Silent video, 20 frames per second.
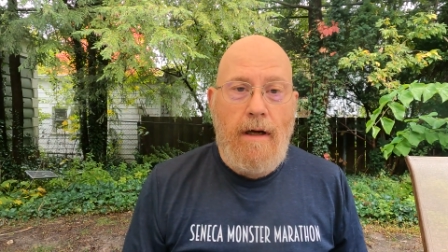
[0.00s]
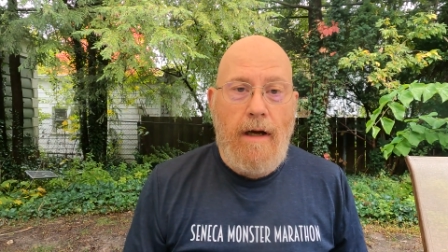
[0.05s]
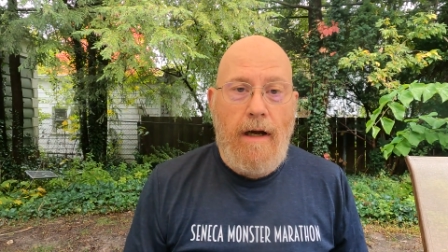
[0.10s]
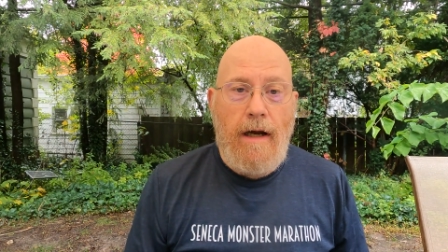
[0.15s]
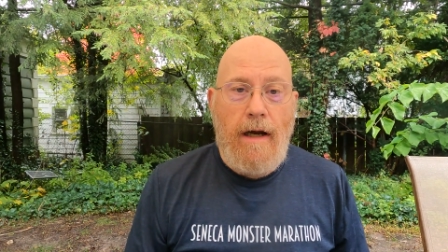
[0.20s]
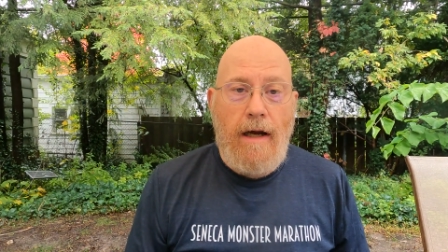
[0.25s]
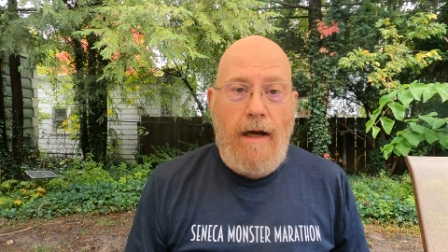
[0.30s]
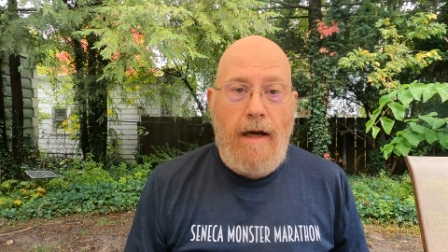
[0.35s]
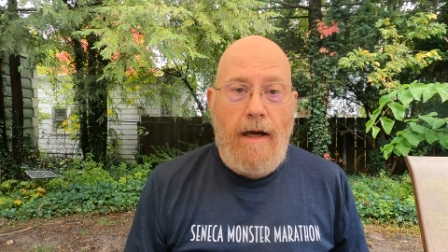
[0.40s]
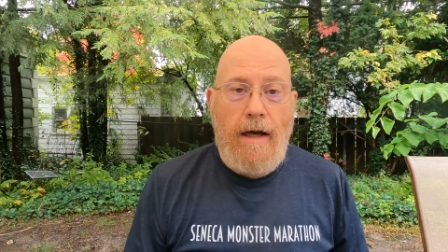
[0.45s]

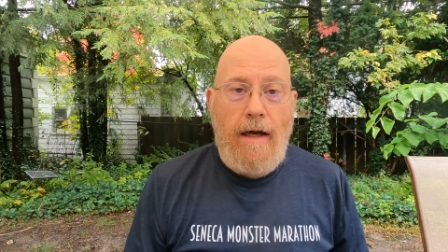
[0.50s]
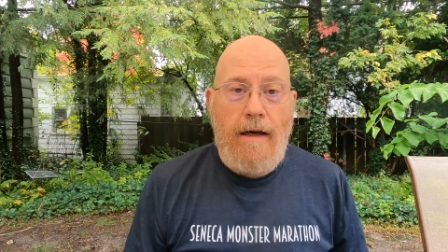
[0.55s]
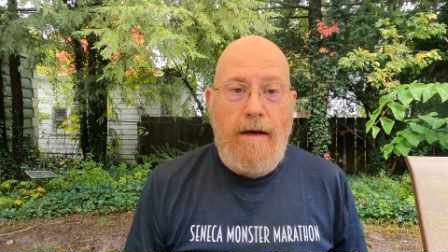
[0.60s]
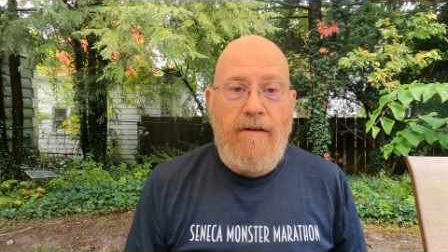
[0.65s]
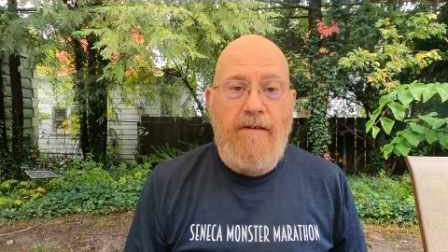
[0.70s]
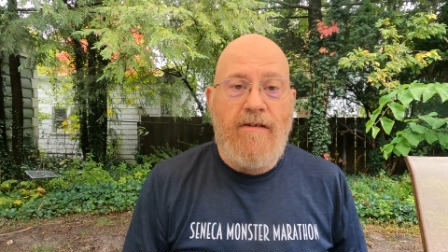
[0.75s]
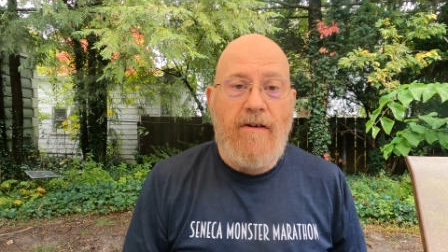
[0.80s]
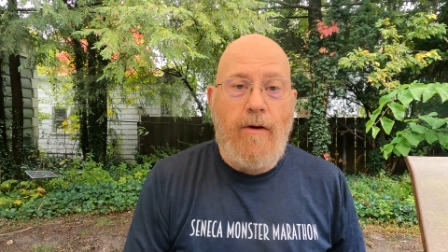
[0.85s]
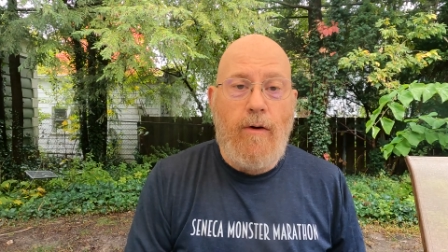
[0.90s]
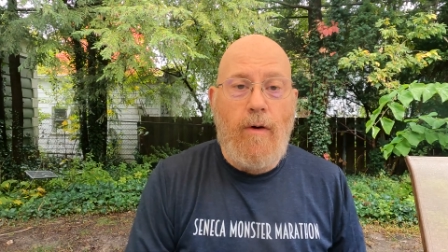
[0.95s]

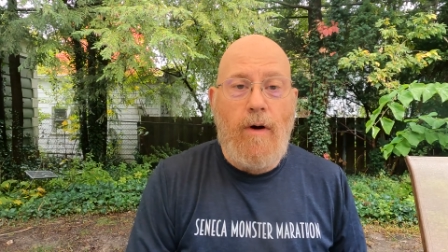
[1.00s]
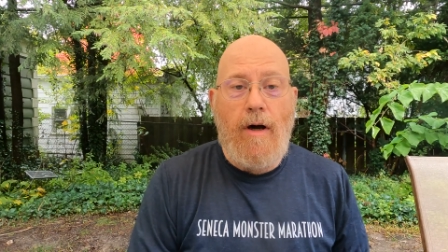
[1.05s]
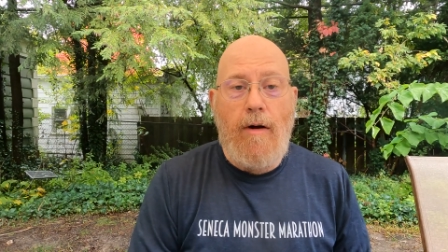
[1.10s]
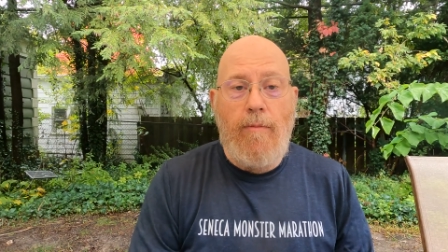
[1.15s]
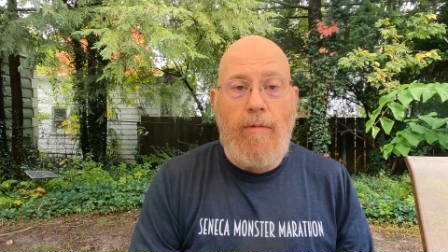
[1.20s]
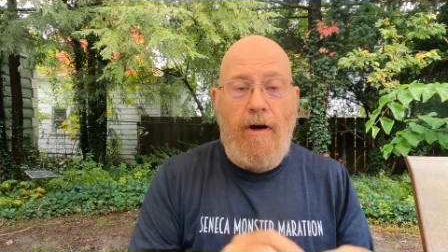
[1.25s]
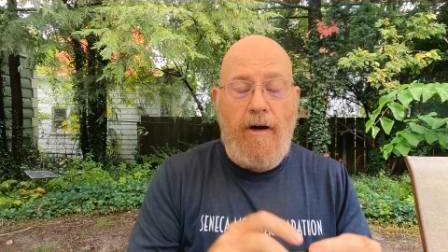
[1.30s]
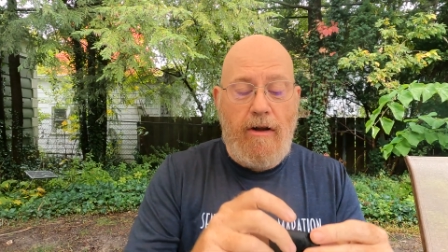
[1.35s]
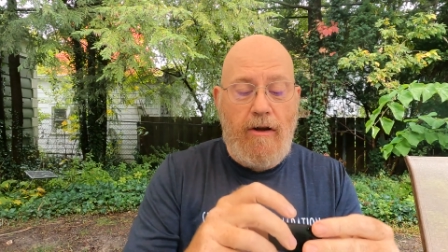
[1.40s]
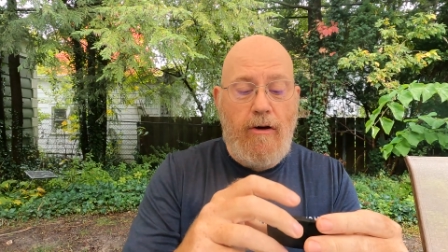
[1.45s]
and so I
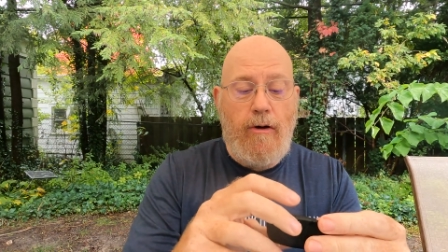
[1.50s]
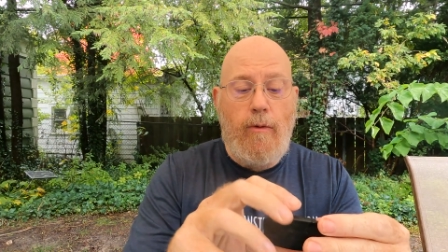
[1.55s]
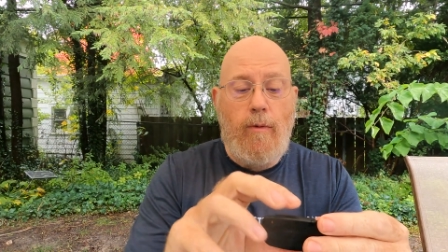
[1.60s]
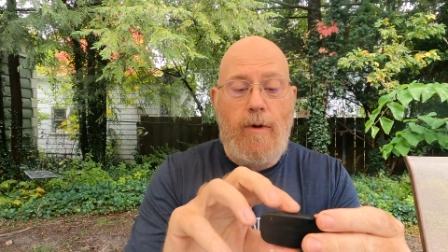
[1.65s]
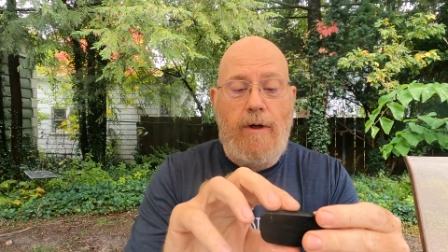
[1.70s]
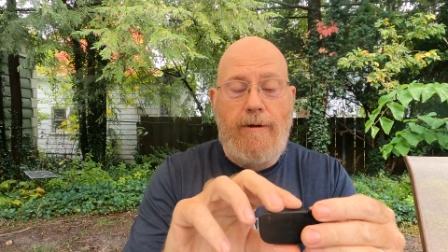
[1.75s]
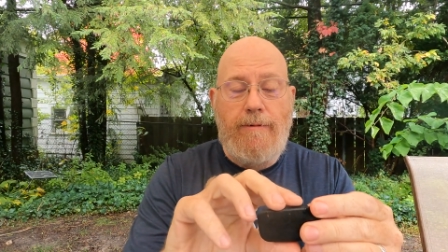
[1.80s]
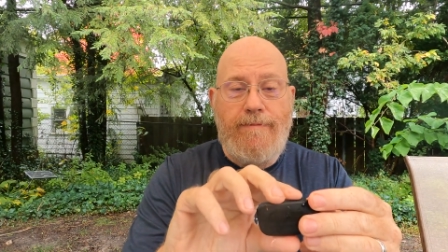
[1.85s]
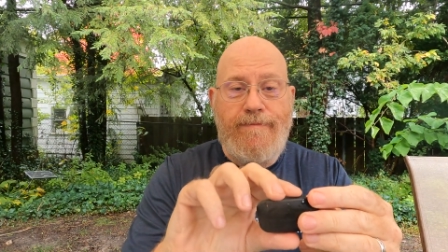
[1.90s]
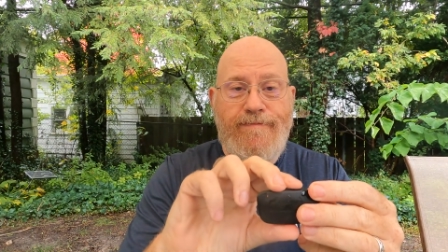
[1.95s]
bought a new
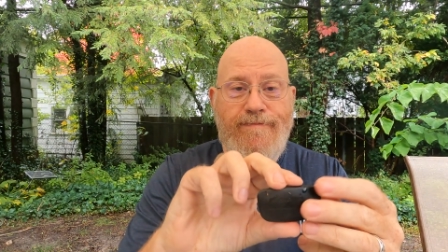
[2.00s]
one.